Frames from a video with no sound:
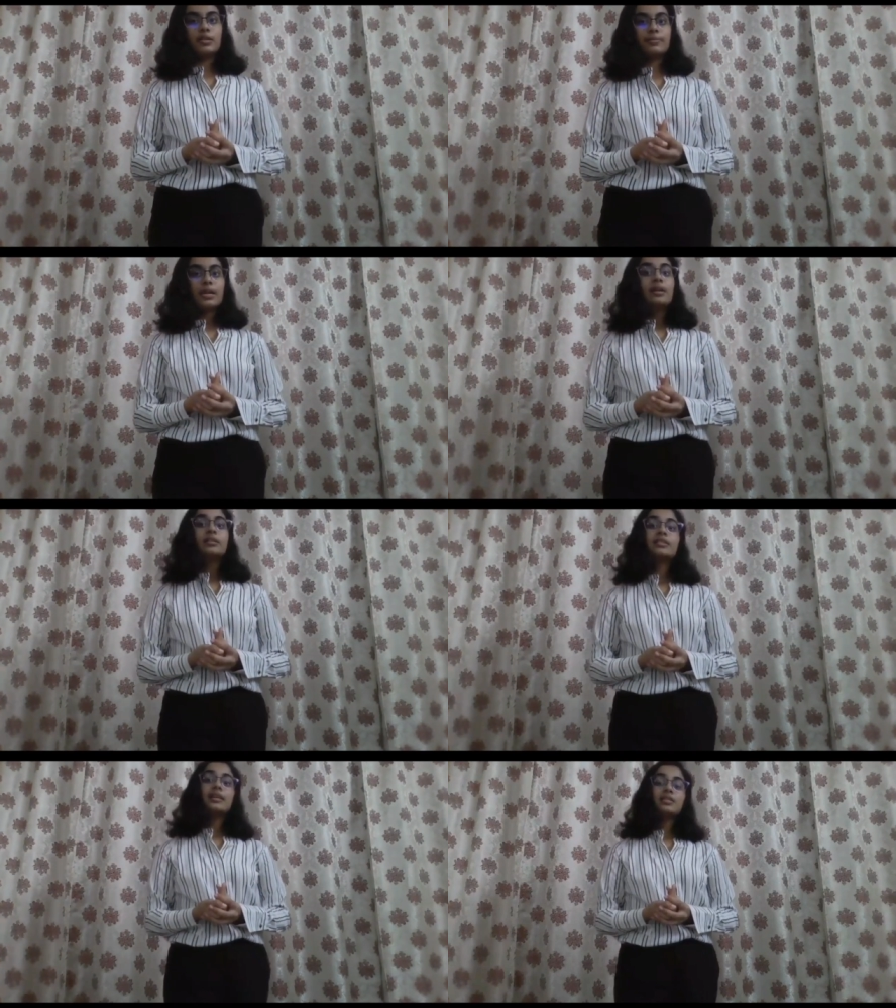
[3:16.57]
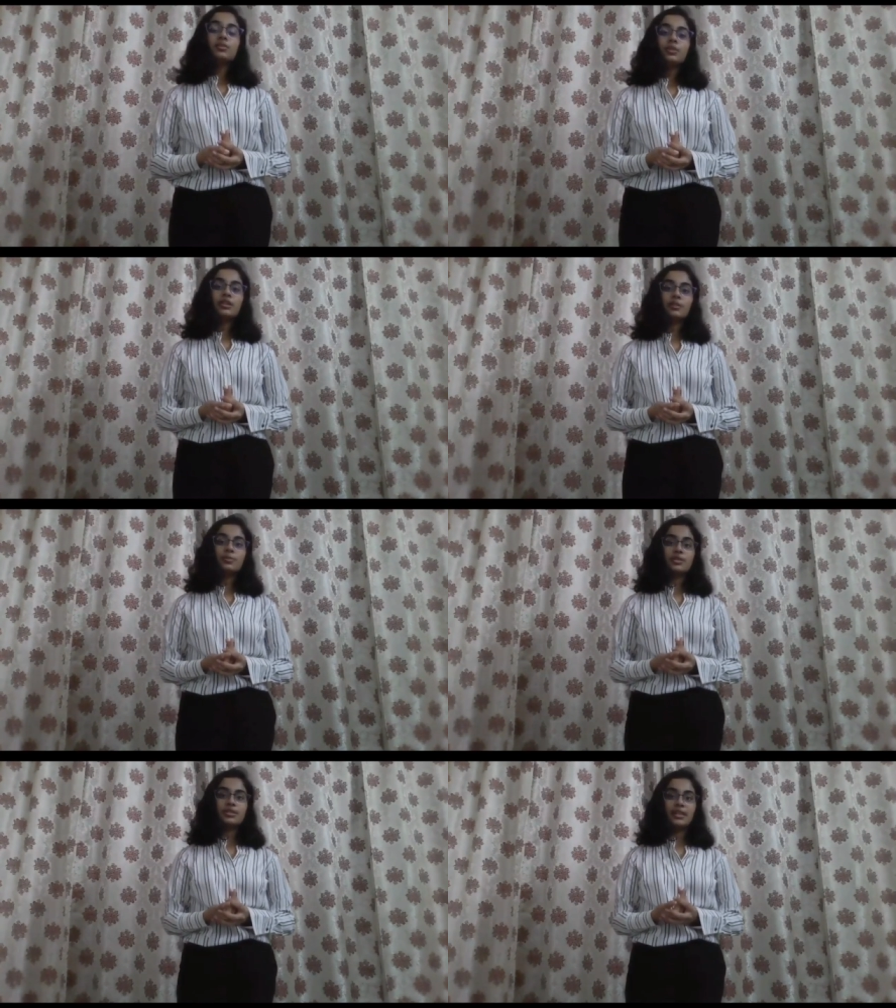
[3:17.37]
The sensor would then
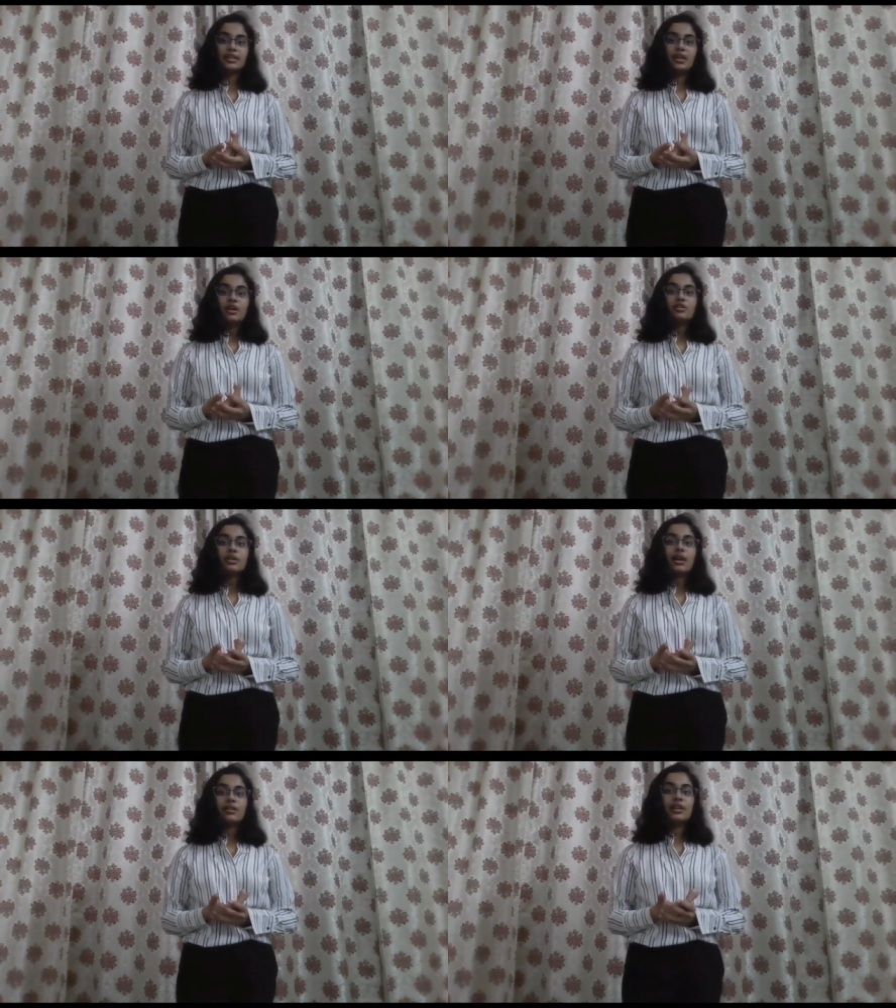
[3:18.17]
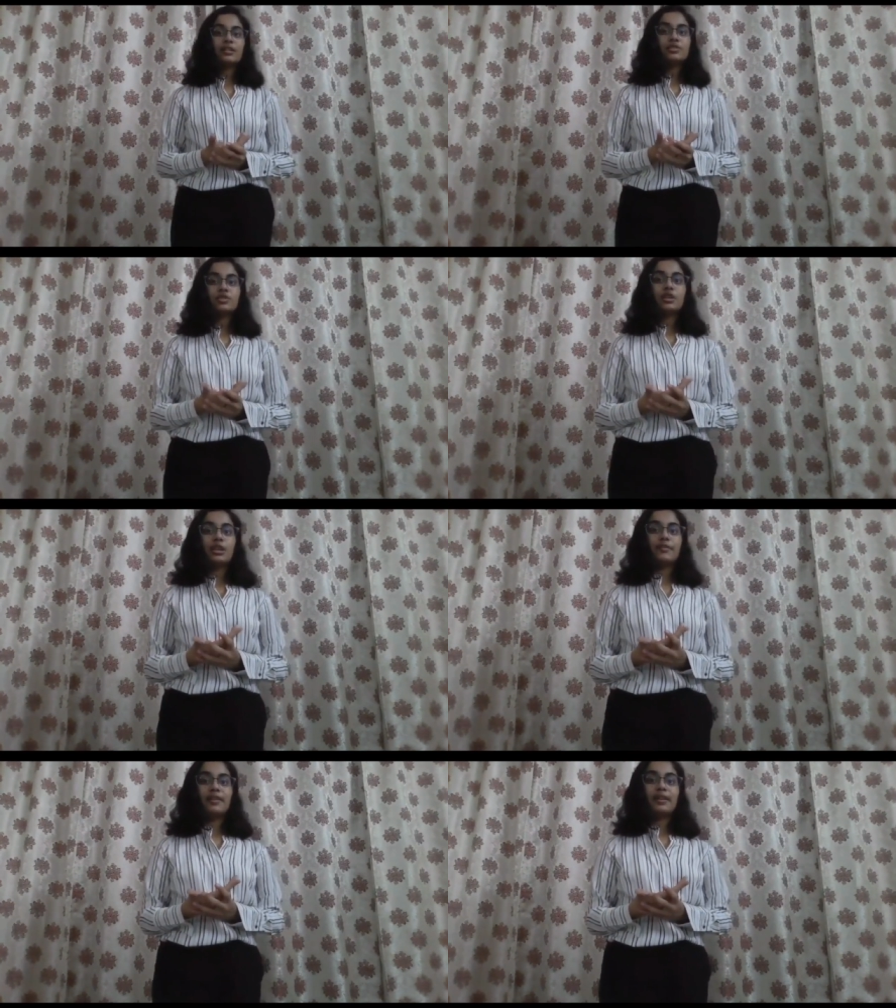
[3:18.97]
proceed to calculate the sugar level
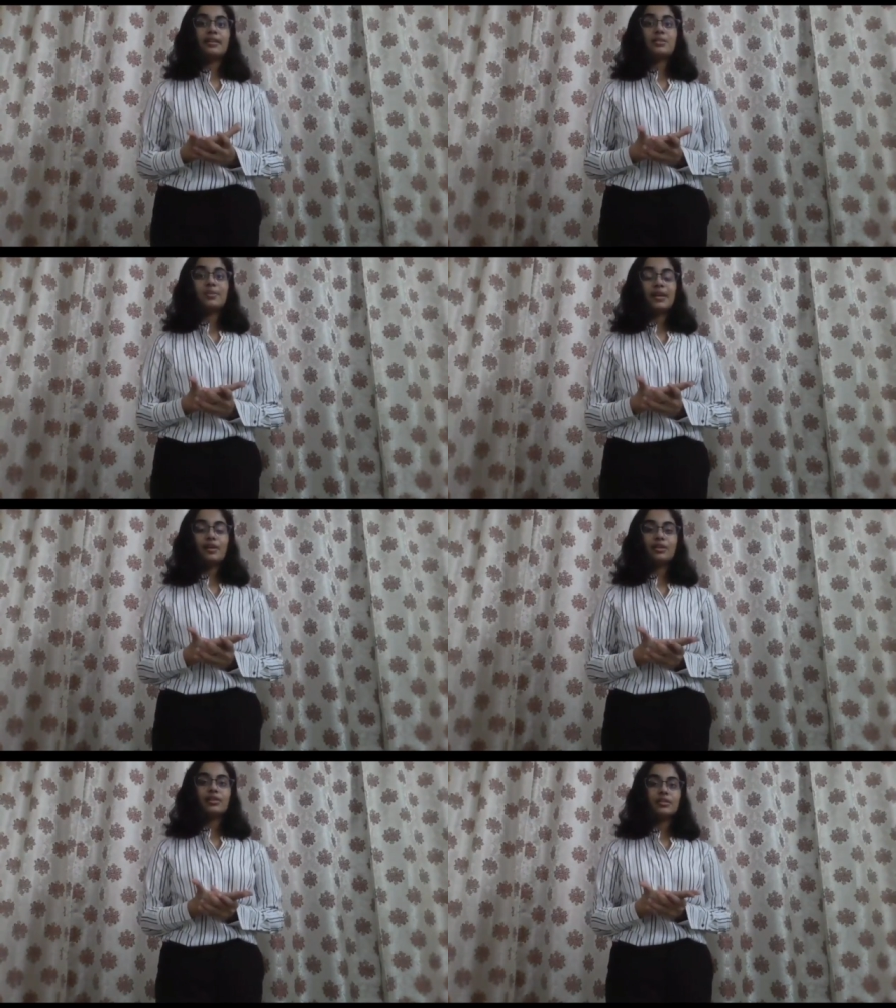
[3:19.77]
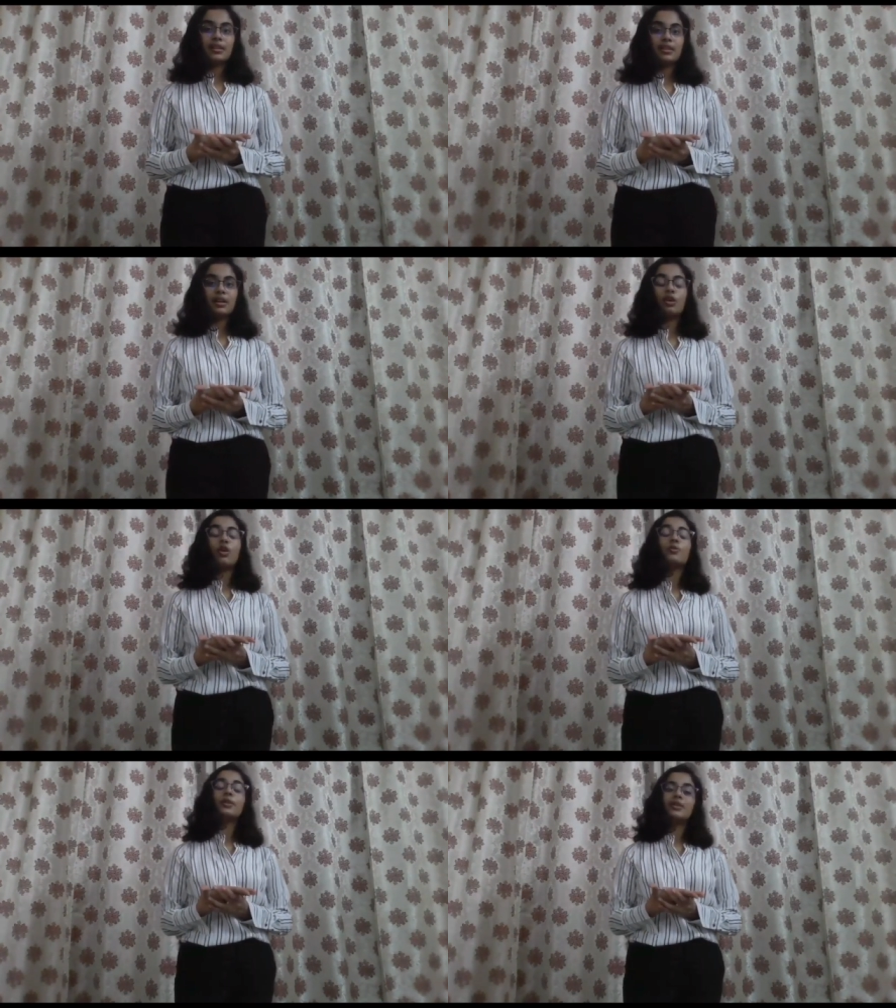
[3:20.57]
and display it on the screen along with
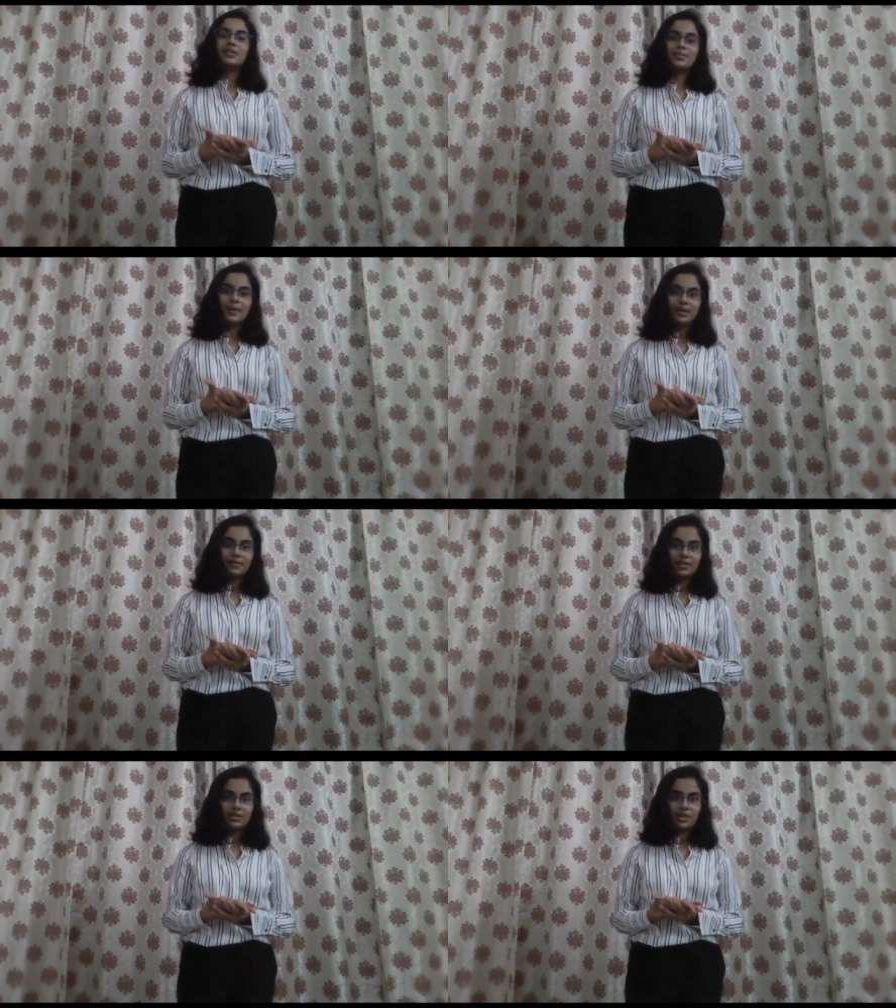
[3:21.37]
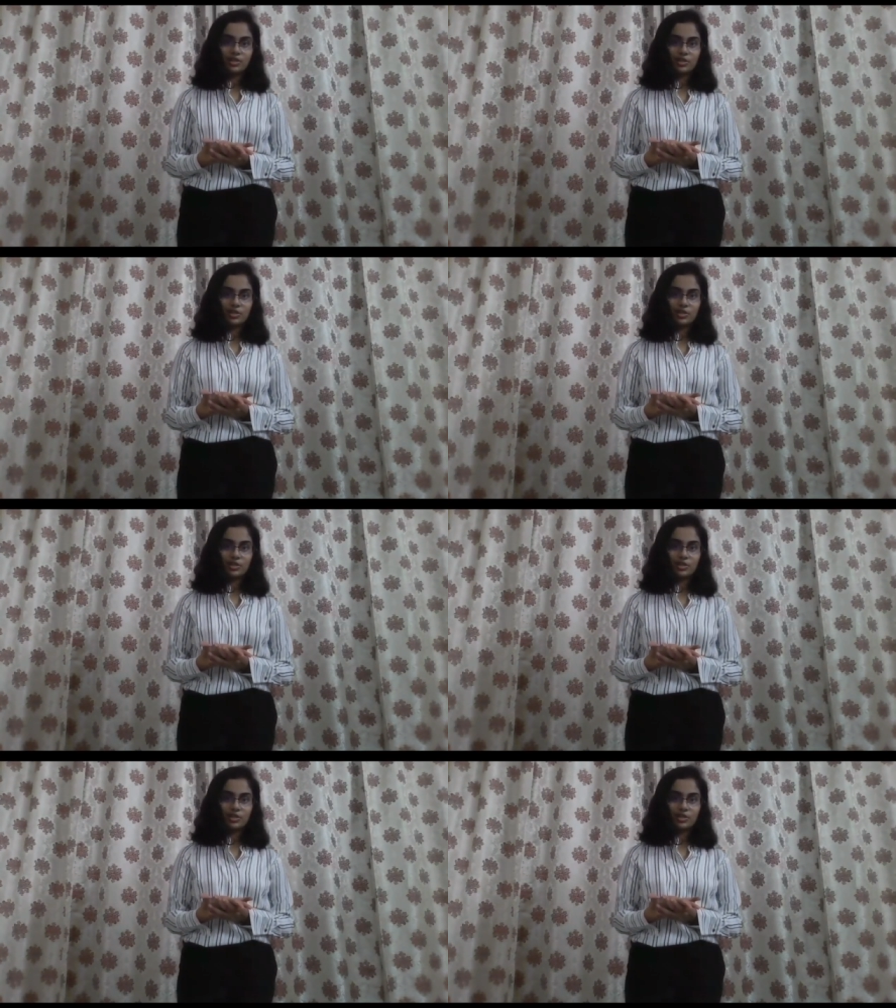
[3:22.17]
the respective instruction.